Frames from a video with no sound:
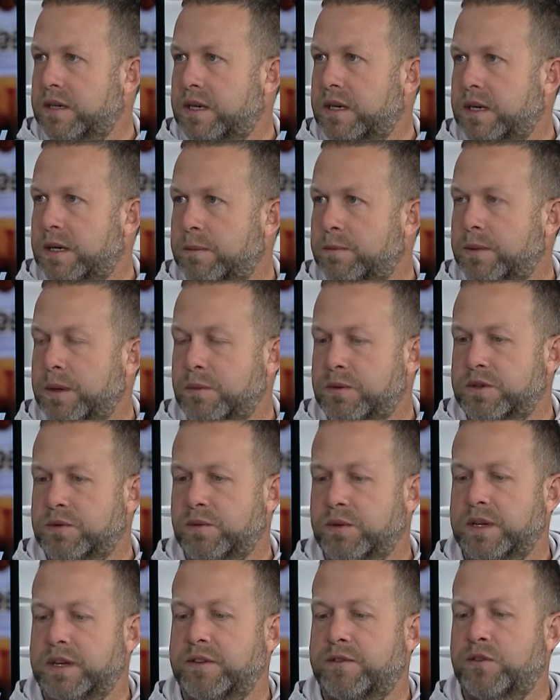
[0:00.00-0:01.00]
Um, it was
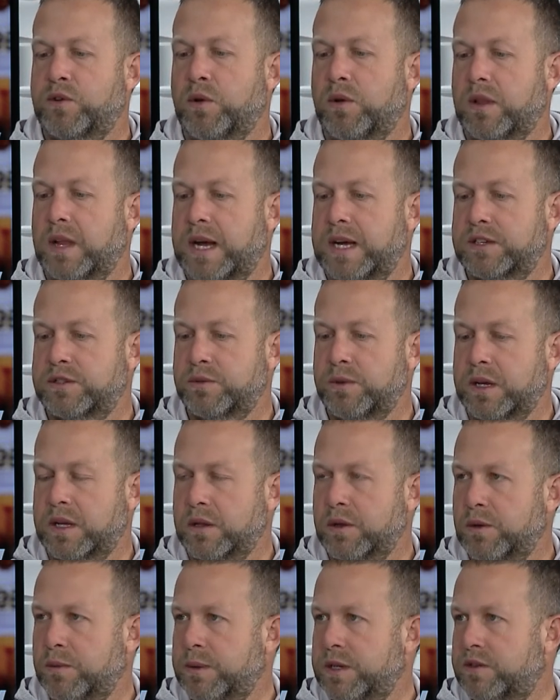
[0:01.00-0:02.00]
really difficult last week a
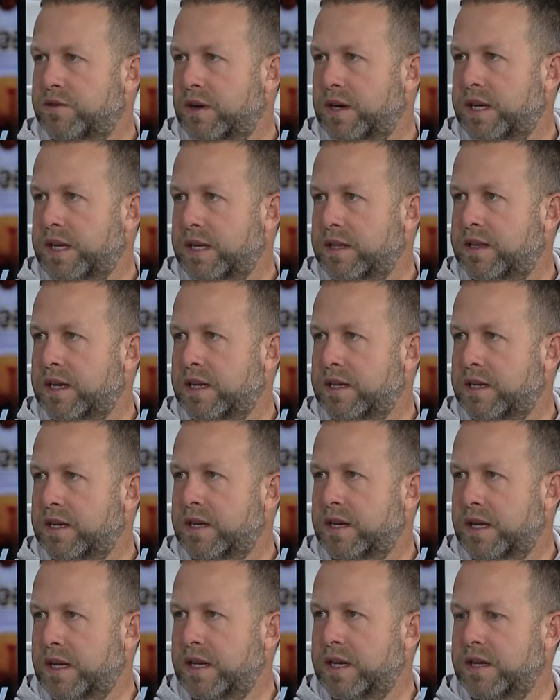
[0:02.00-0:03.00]
little bit trying to get that
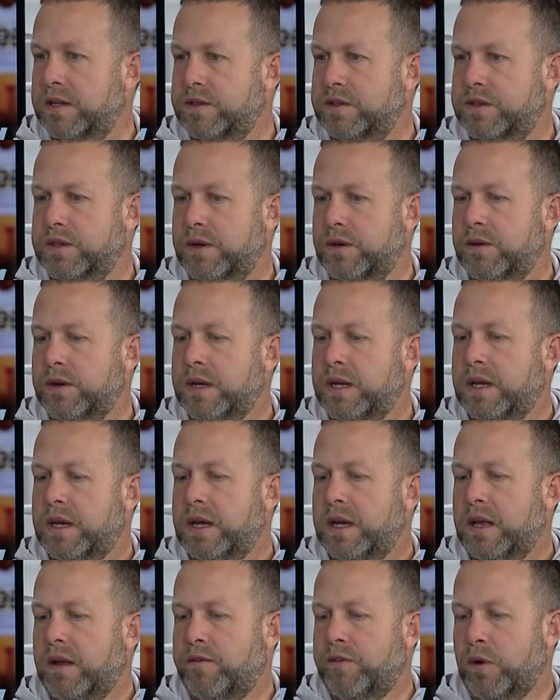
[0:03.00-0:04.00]
done again. So
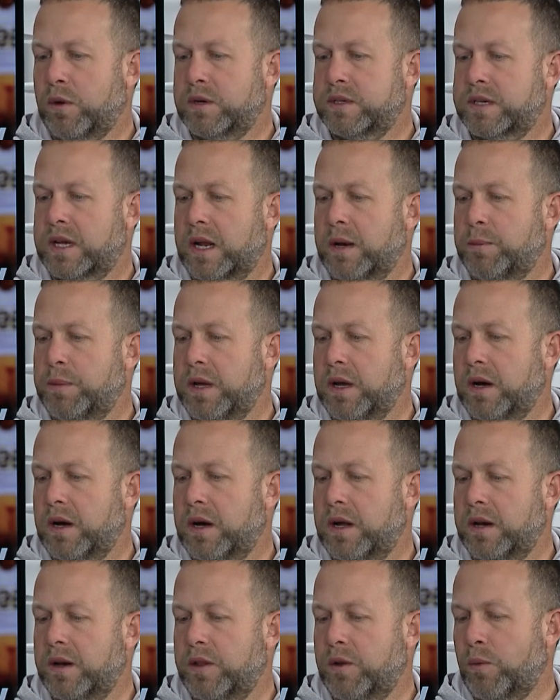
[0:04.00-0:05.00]
the focus got to be
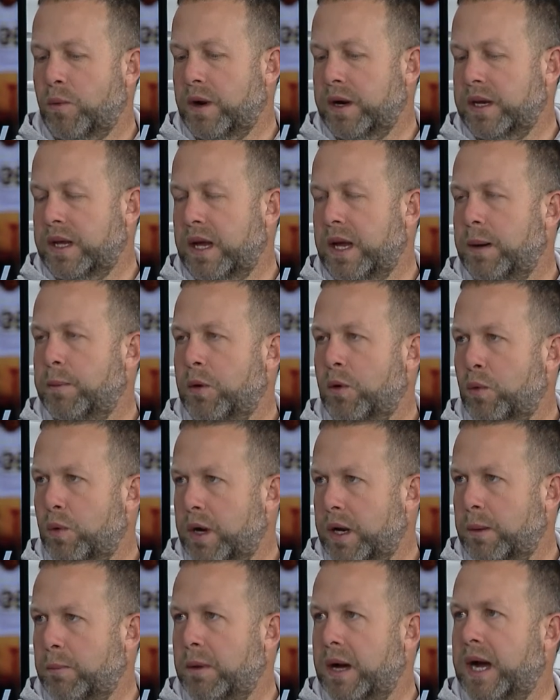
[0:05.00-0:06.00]
on the run game or
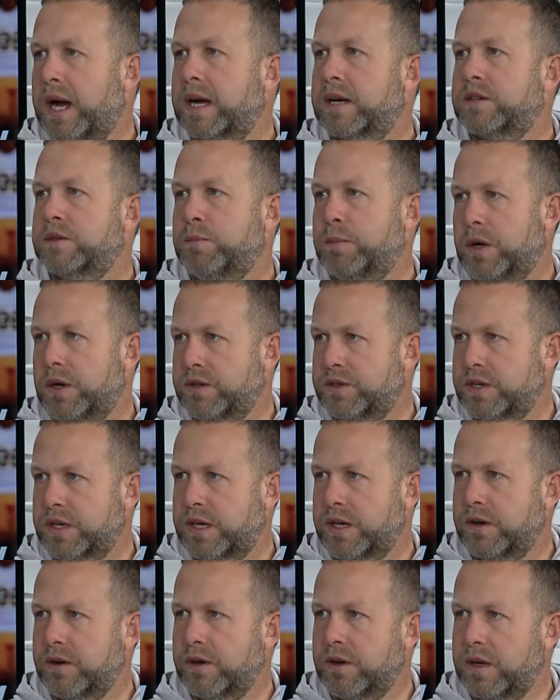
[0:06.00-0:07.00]
running backs, ball
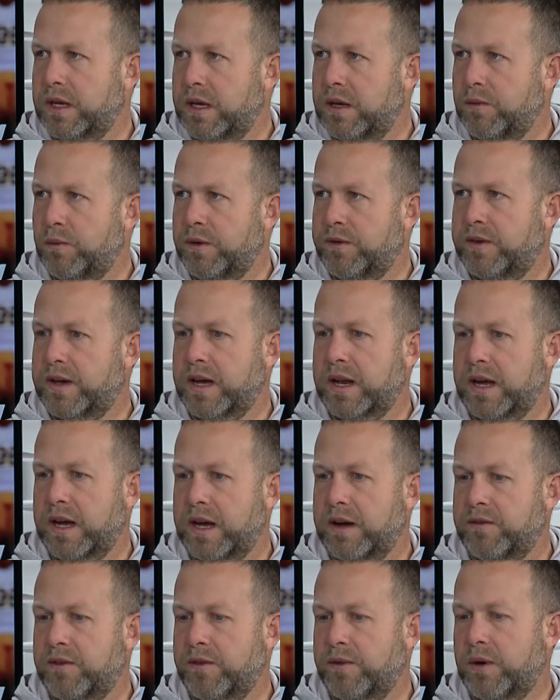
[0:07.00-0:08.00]
security. We've got to
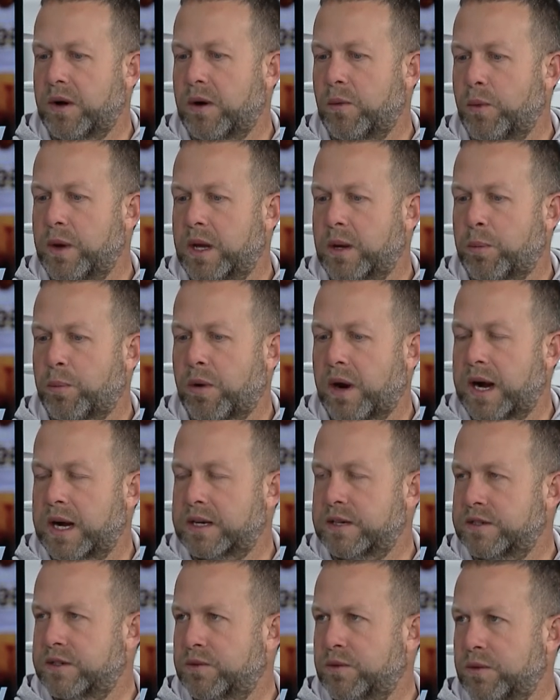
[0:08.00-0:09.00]
have a, a, week of
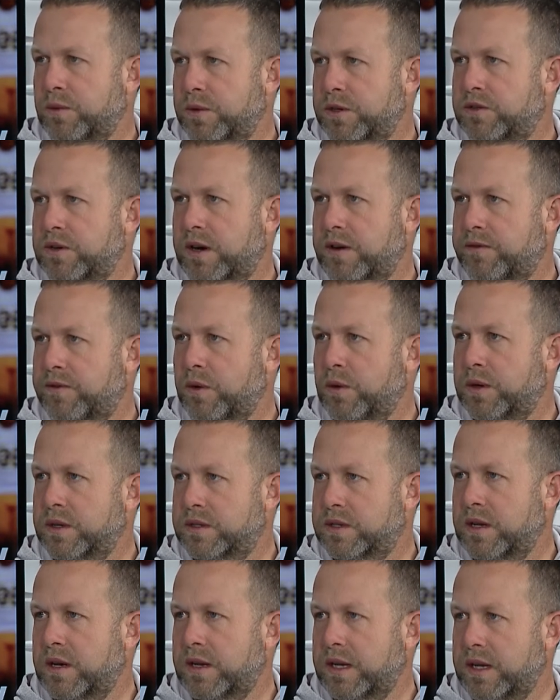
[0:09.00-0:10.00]
practice where we try to
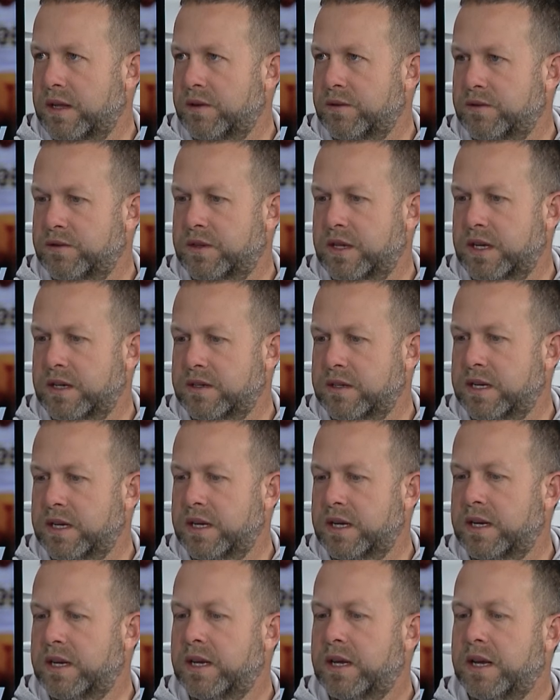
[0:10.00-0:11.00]
focus on and get those things
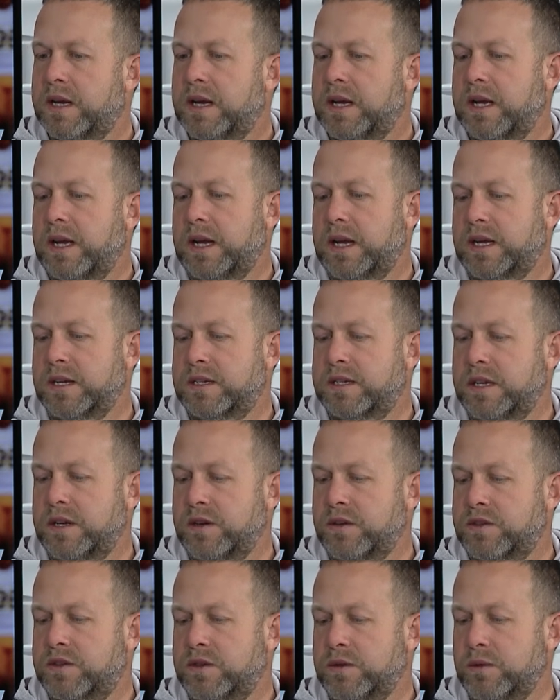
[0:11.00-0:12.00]
done and
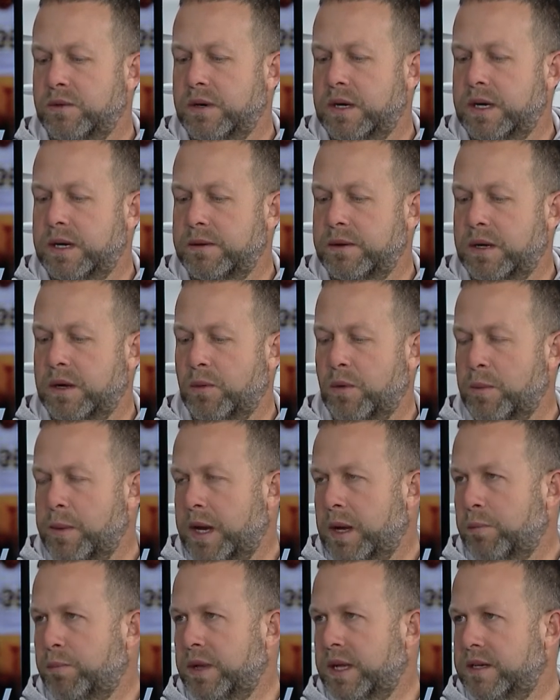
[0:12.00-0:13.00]
continue to, uh, you know, we're
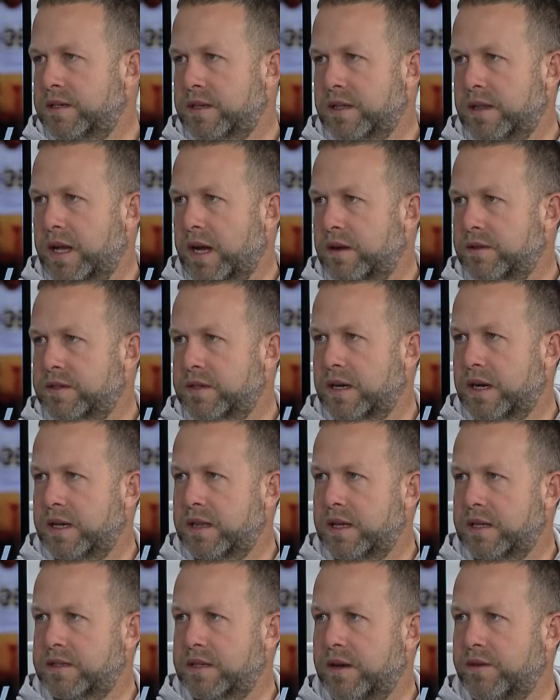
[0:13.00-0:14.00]
making plays on the outside.
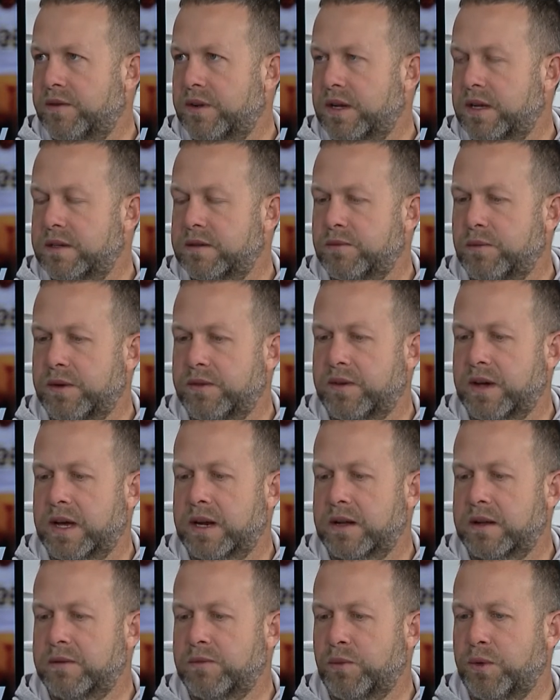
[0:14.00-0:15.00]
That's evident. We've got
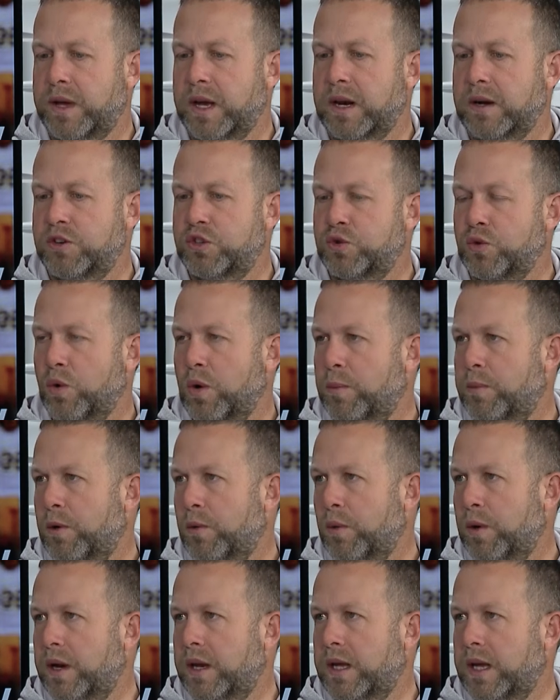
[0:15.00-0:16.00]
to we got to shore up our
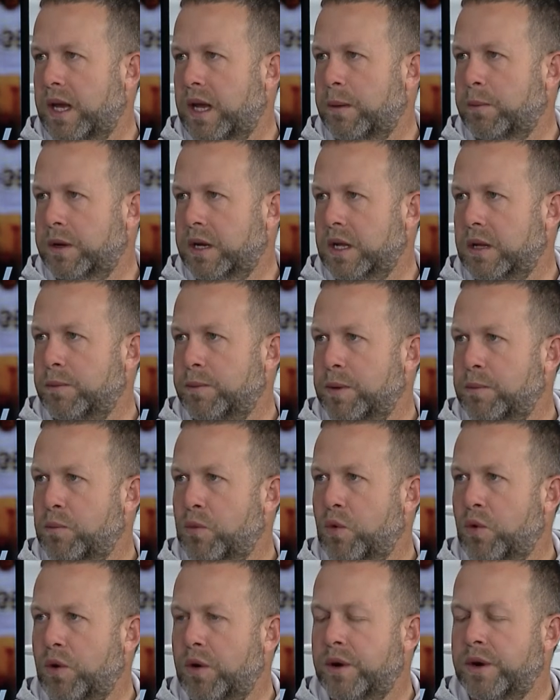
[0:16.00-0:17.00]
running game and get a little bit
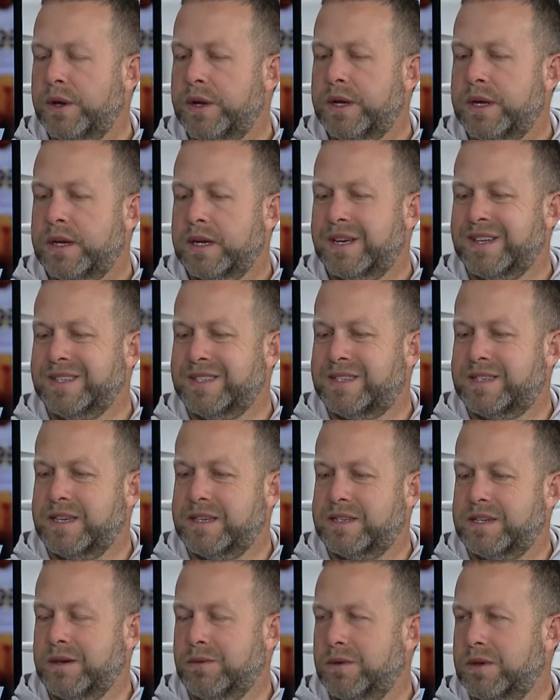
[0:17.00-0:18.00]
more
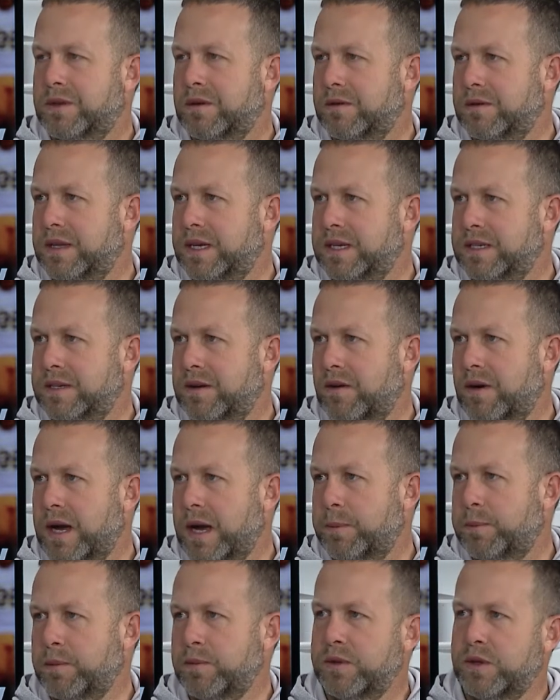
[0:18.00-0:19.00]
consistent with our things that are
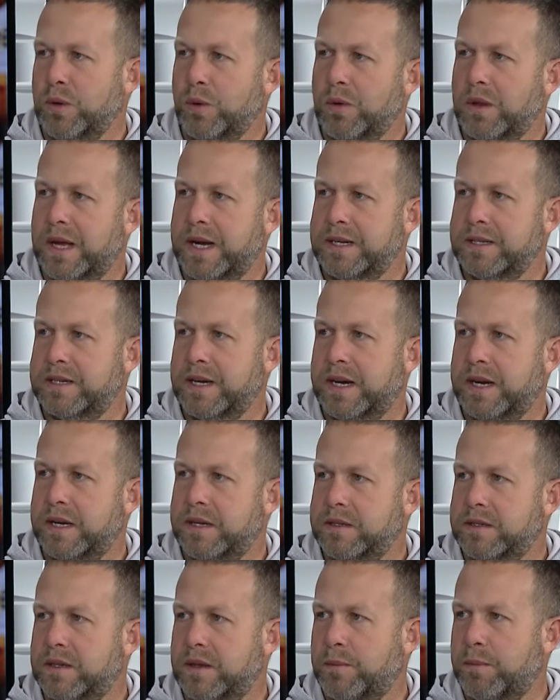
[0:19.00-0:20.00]
happening with the old line tight
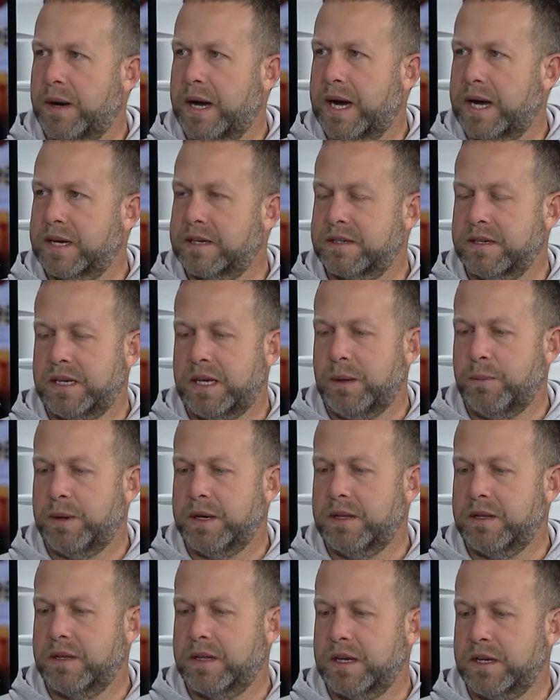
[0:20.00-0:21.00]
ends and the backs and keep
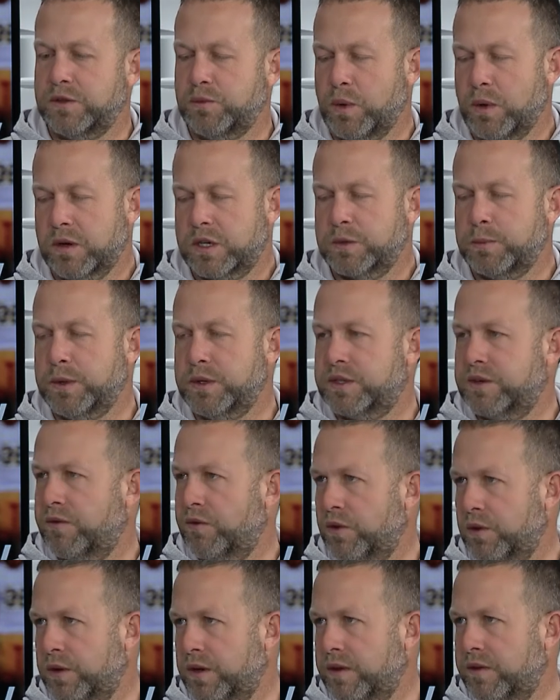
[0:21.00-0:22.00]
hitting things. We were explosive
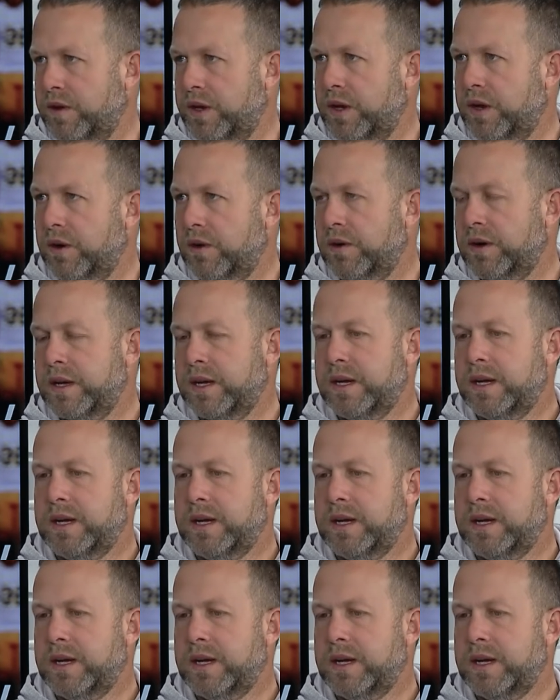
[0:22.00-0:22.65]
earlier in the year.